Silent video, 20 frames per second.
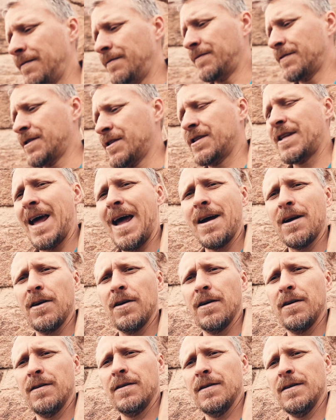of
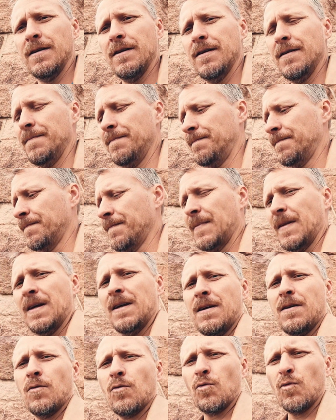staggered,
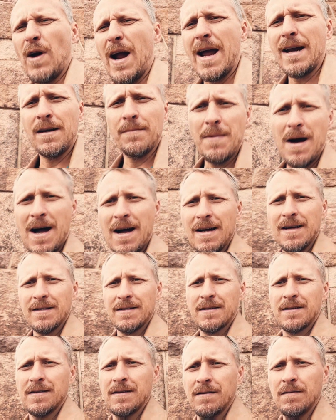
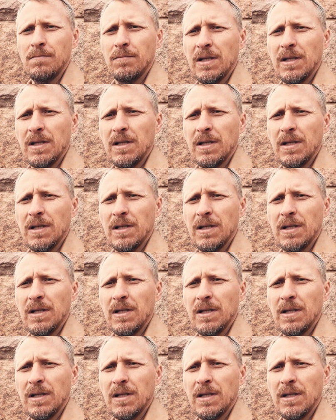randomized